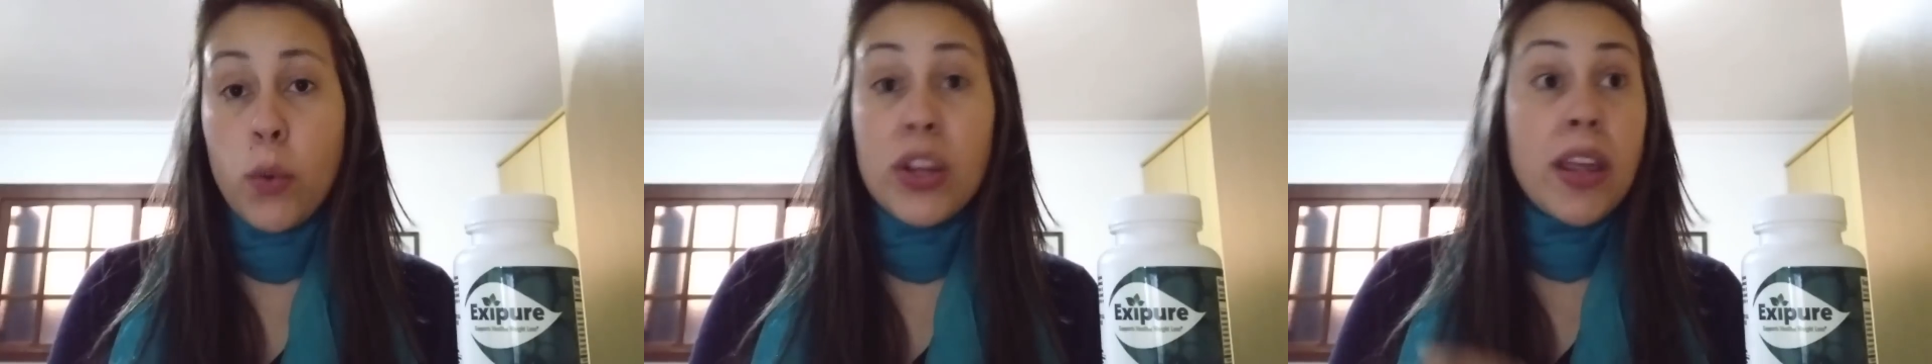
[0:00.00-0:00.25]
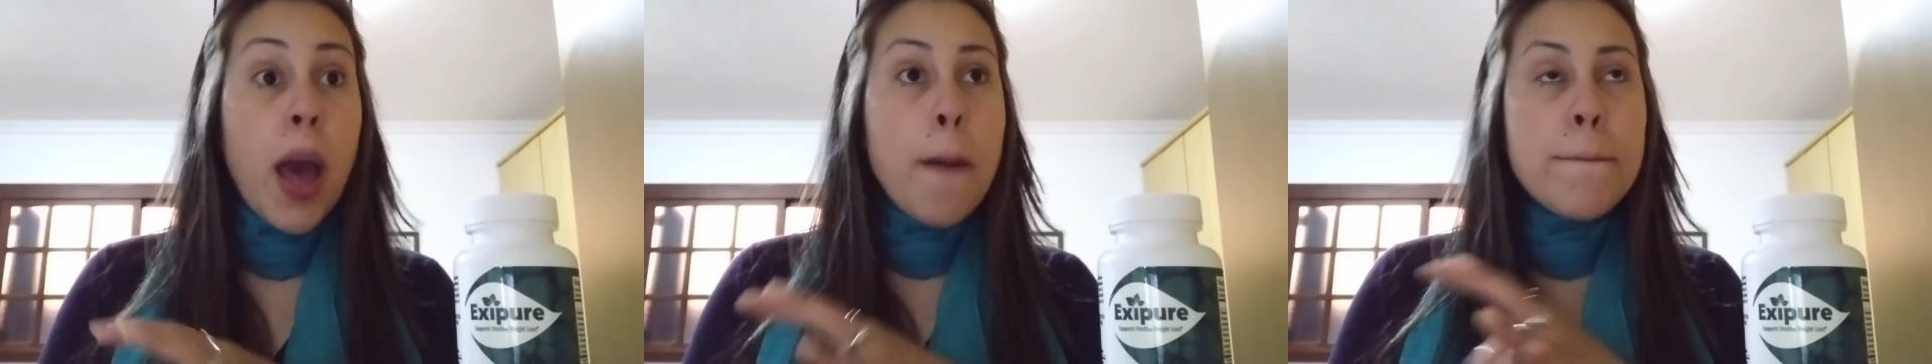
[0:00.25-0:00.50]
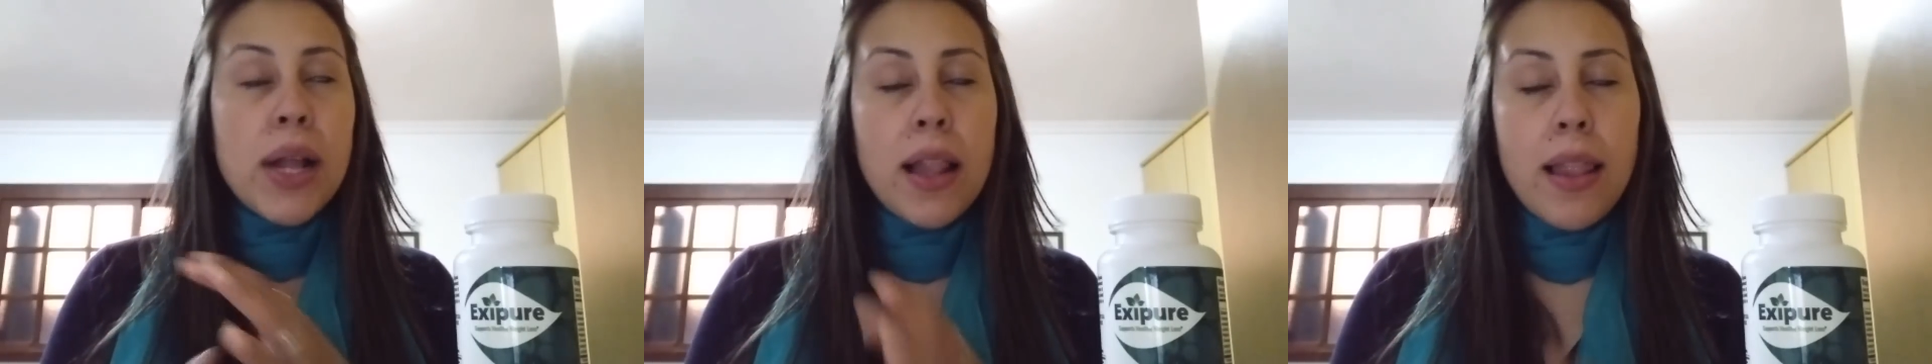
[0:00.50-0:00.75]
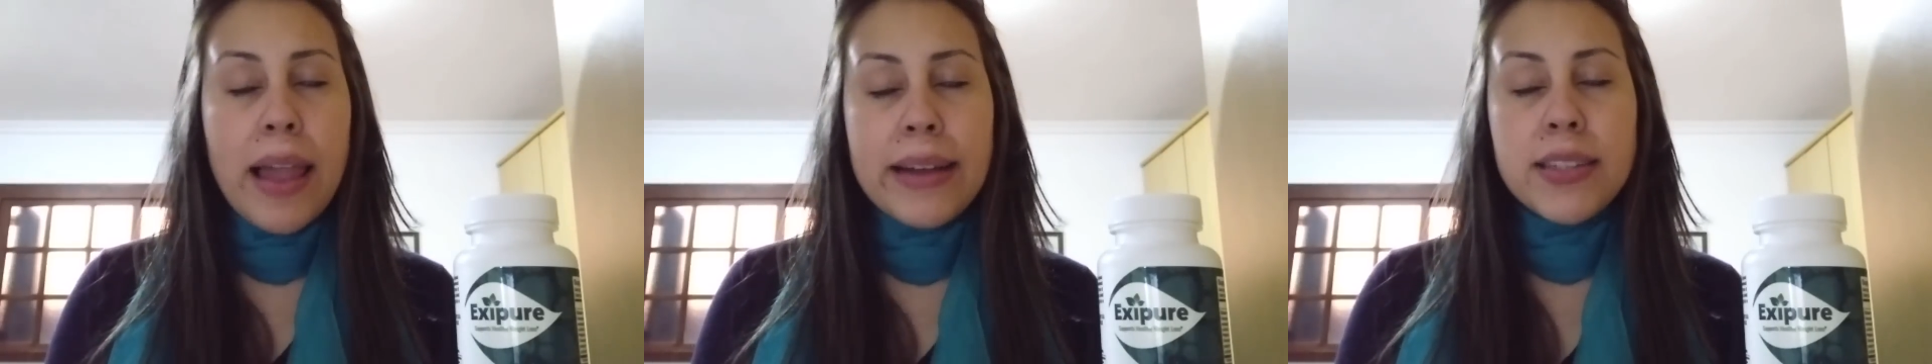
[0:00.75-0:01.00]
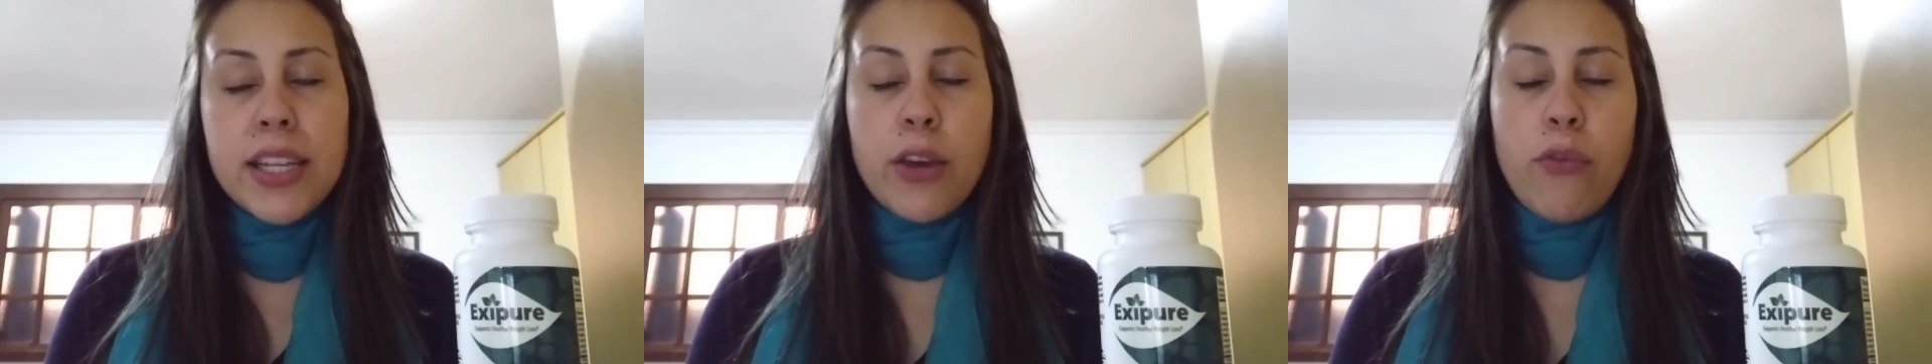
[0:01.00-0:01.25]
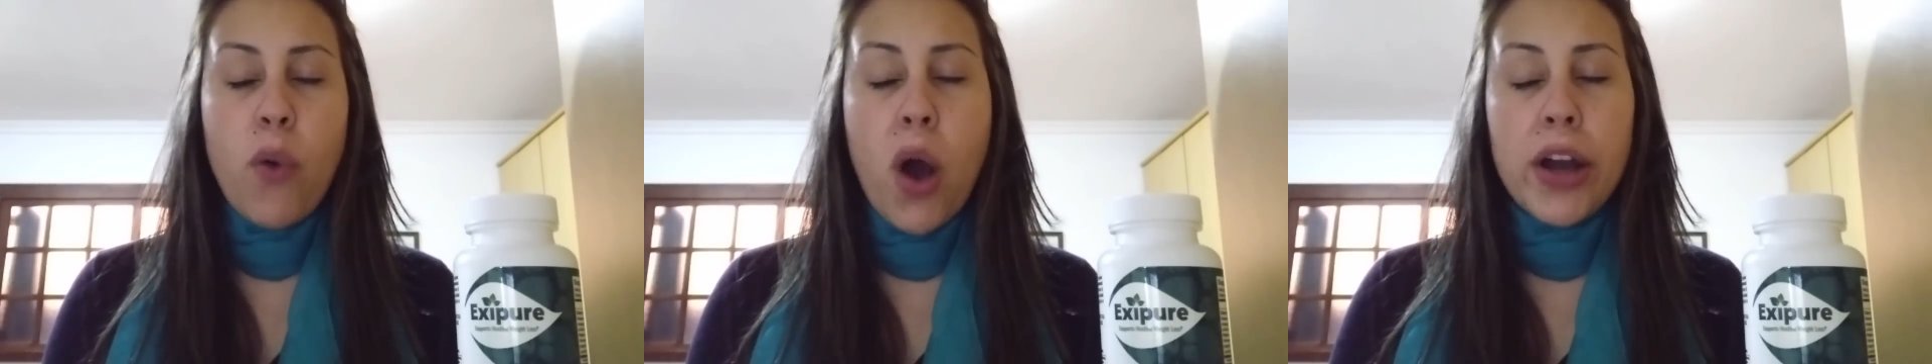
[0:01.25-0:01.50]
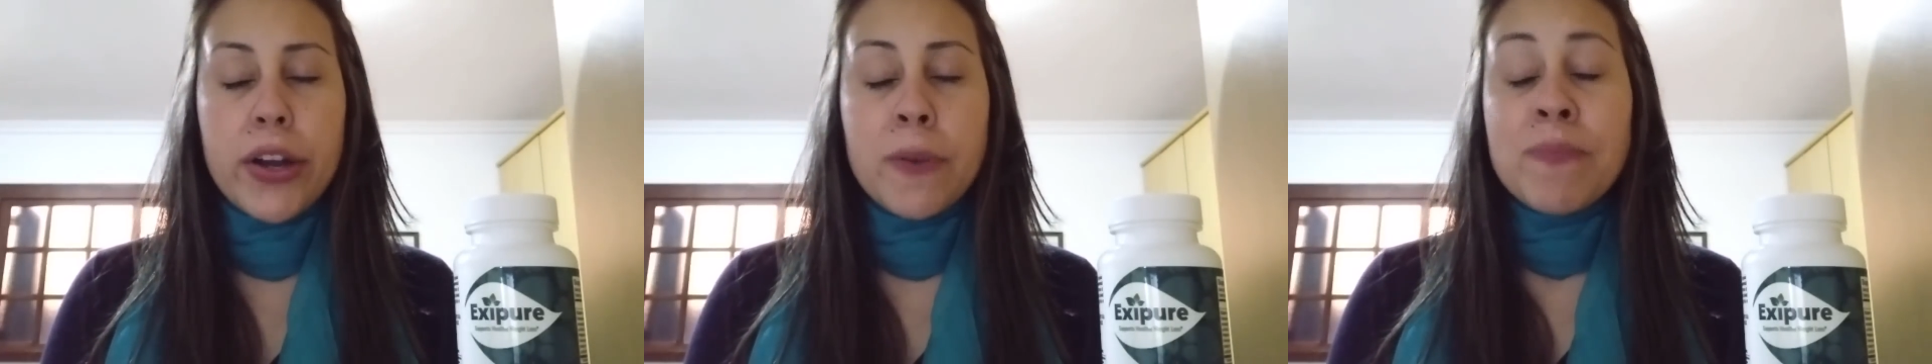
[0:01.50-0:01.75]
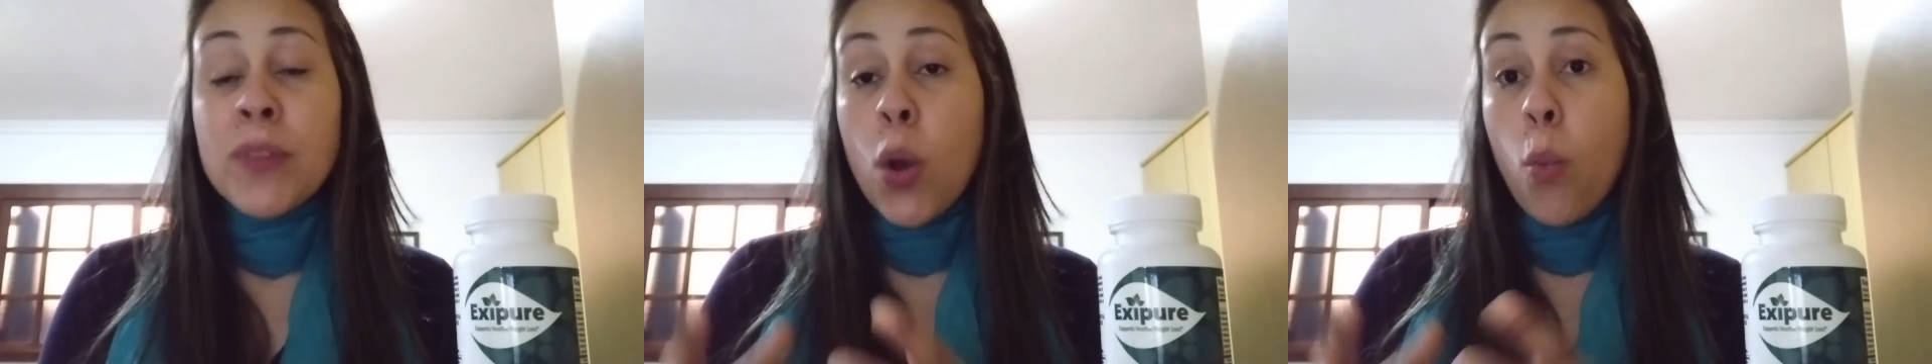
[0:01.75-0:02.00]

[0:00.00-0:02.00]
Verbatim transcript: with plenty of water.